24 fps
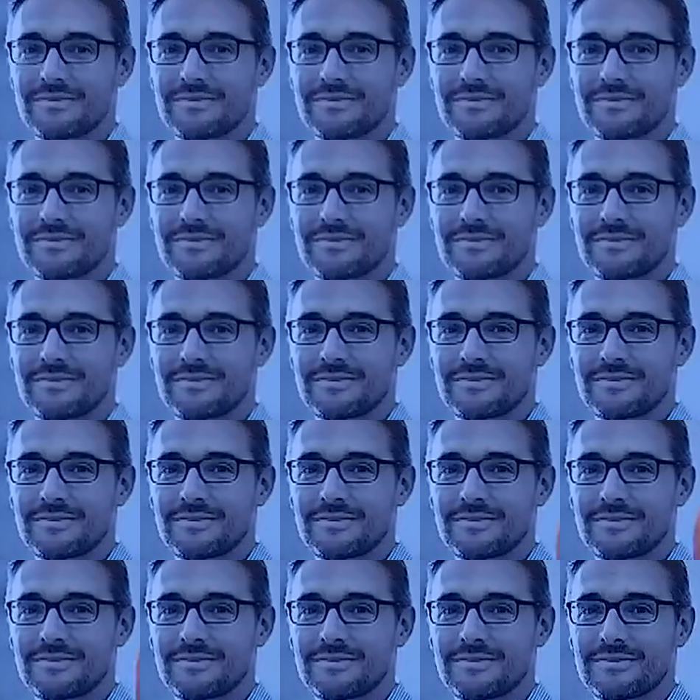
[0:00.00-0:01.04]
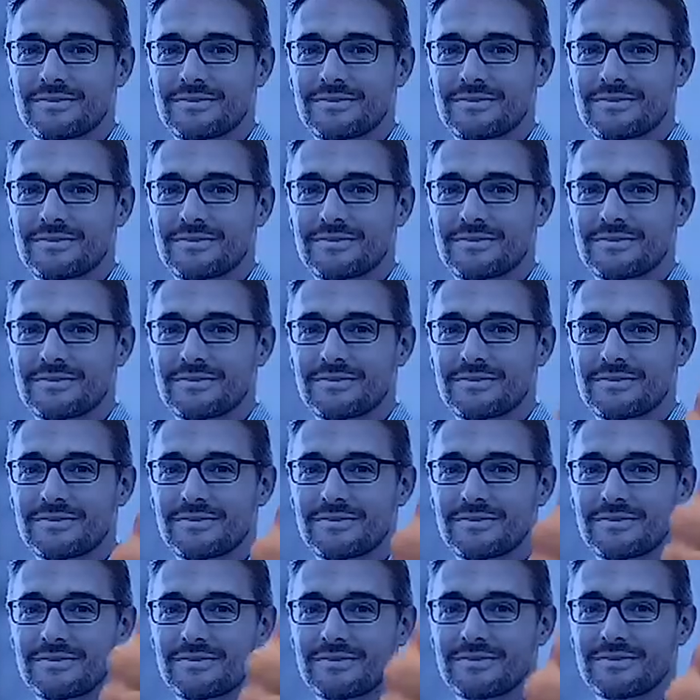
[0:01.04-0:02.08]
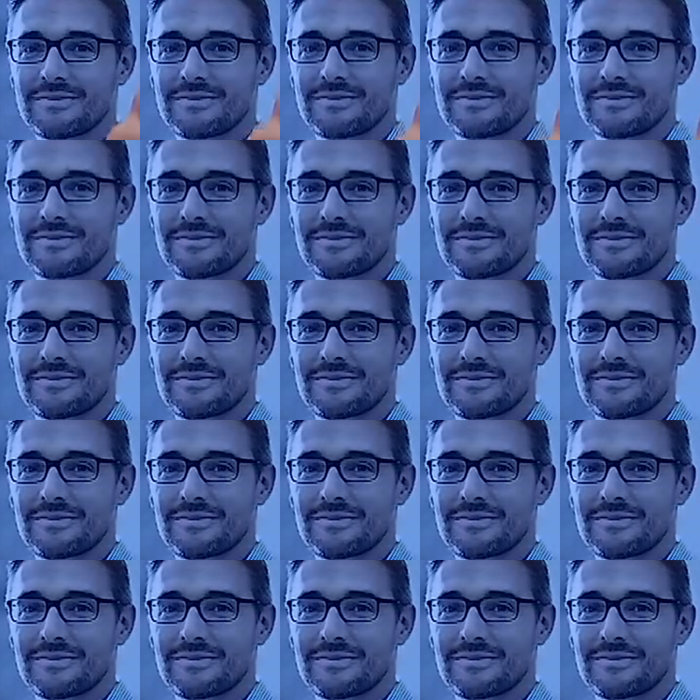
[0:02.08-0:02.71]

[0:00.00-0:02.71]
(silent)